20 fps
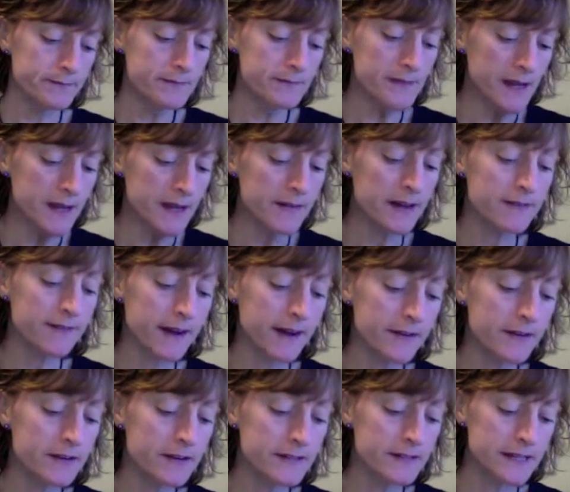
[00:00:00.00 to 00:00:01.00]
I've had
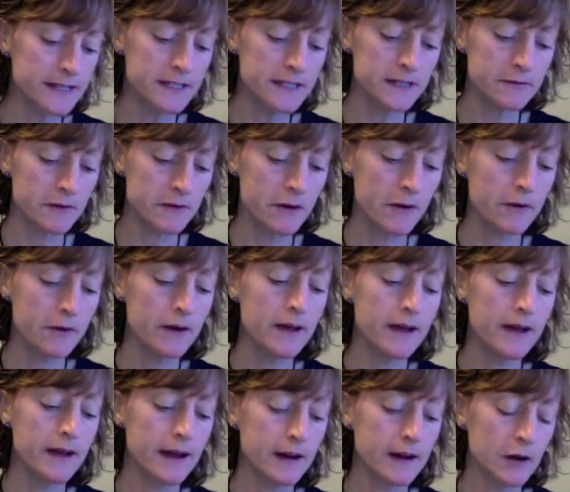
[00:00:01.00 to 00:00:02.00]
5 good days in a row
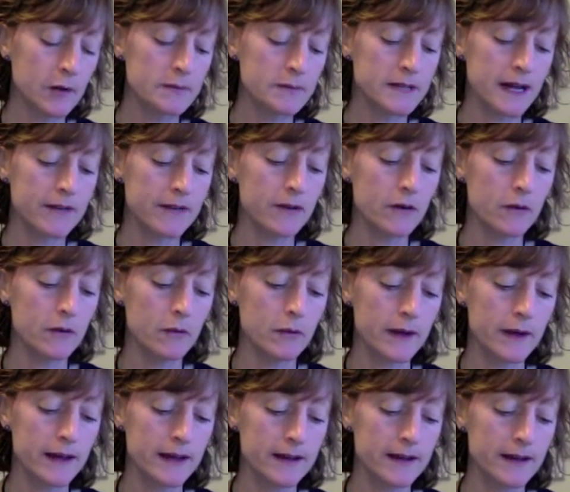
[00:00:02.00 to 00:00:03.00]
and hope to have a whole
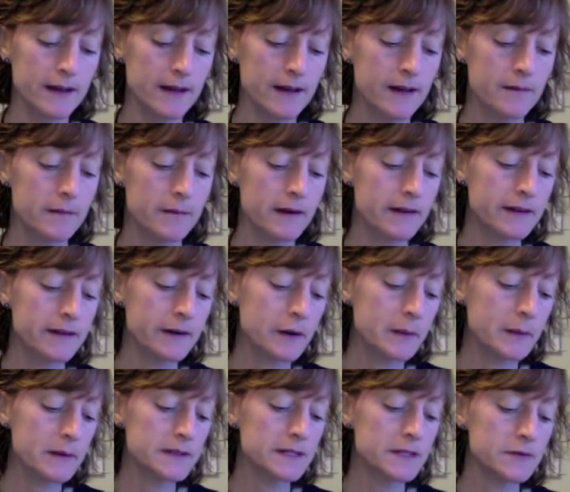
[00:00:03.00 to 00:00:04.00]
week. My
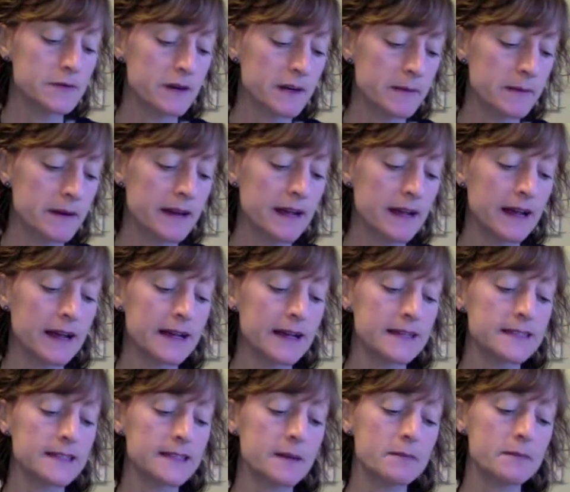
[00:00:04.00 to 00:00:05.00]
therapist is recommending I
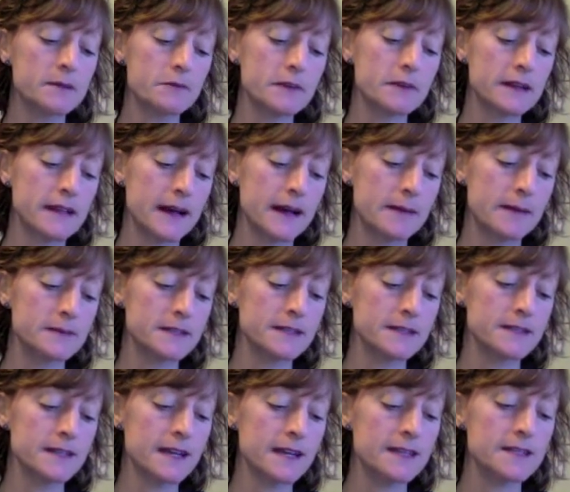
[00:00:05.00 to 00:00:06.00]
accept the
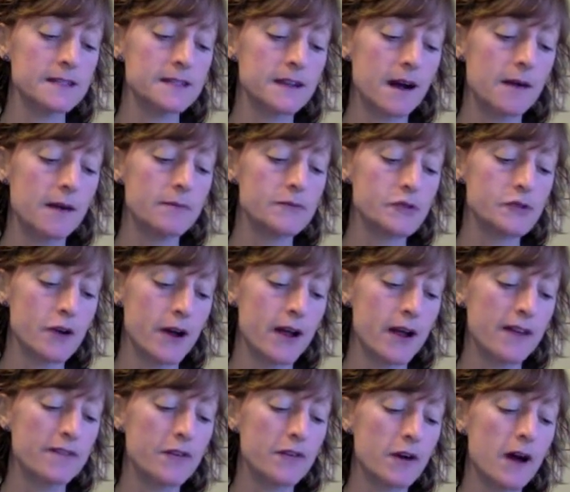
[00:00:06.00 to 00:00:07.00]
relapses and stop
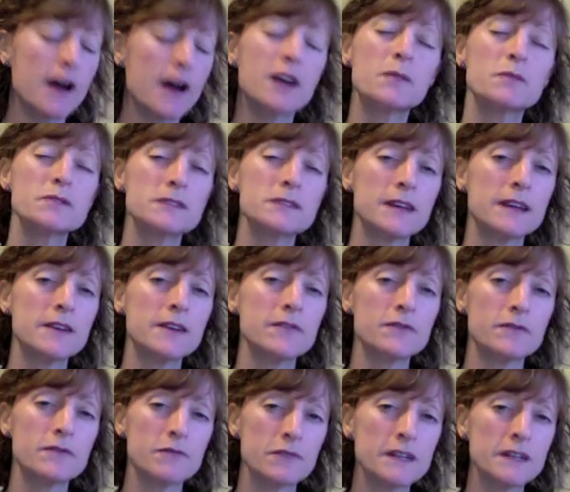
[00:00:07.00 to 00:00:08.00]
trying for 100%
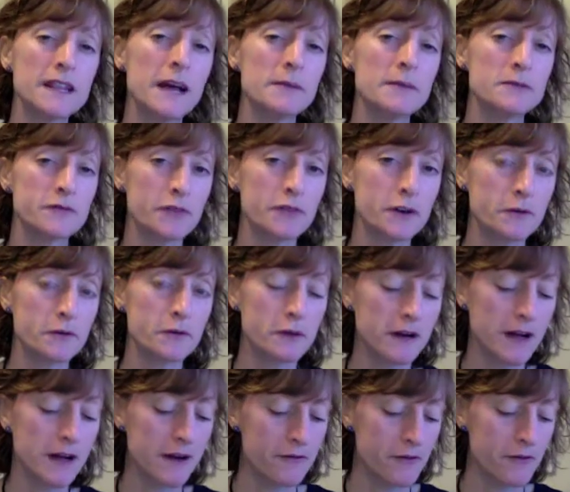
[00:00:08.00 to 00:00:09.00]
relapse-free
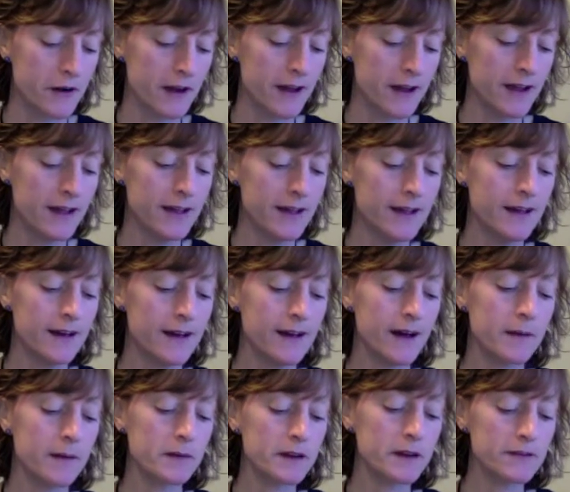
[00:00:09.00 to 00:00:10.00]
recovery.
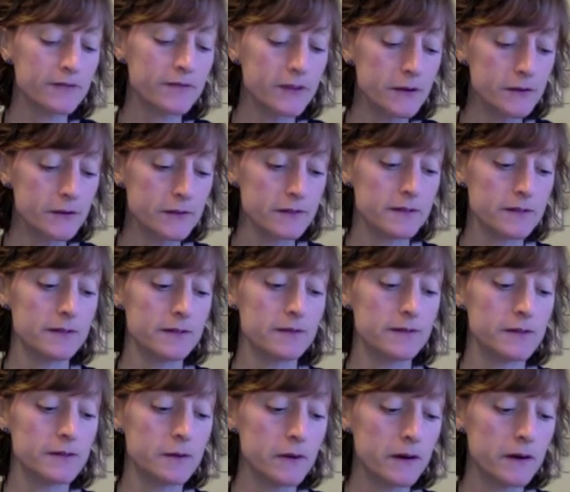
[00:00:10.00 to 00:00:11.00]
I'm confused.
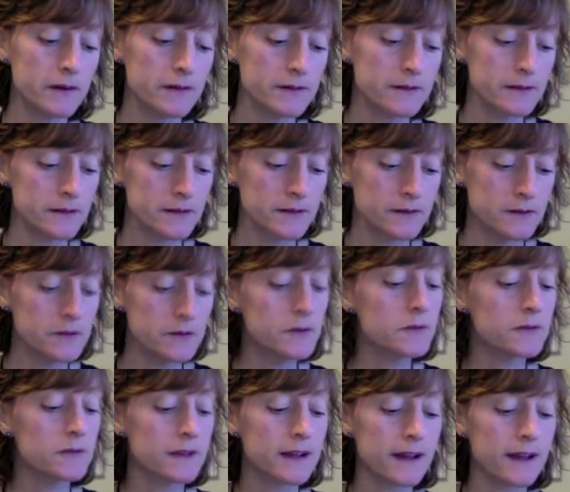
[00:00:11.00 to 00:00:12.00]
Do you
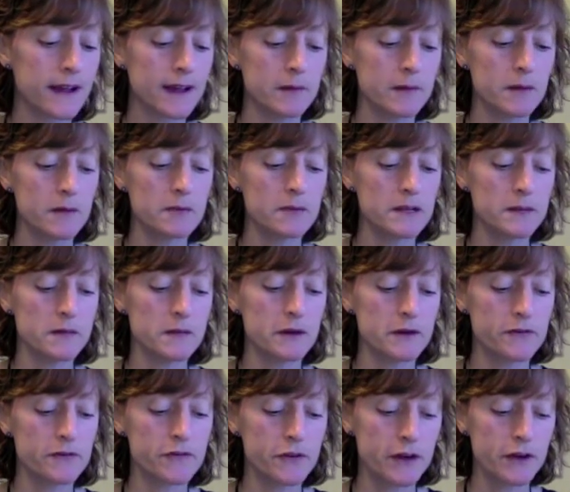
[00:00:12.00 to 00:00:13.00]
think I can be
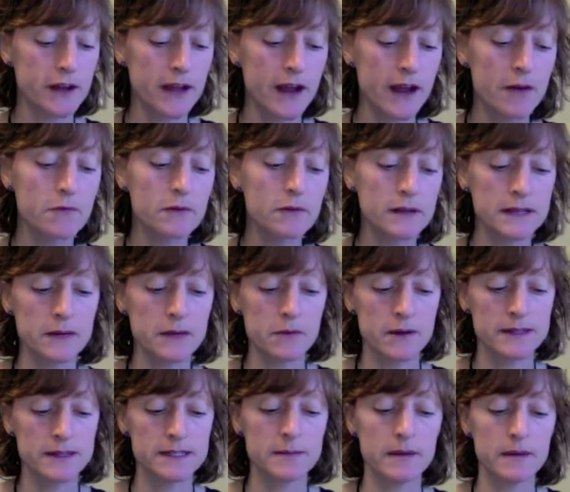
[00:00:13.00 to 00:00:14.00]
bulimia free? I really
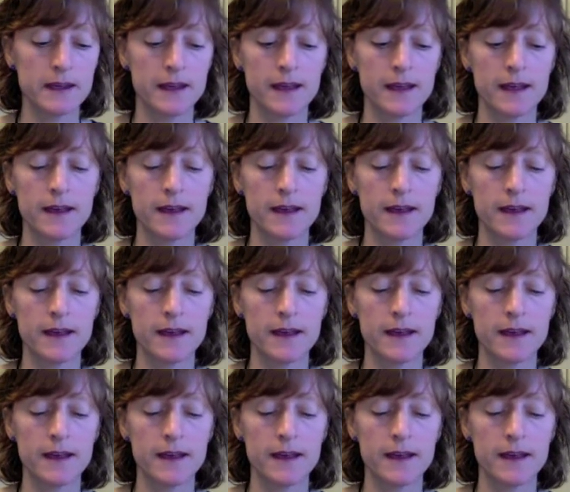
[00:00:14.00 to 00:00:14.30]
want to be."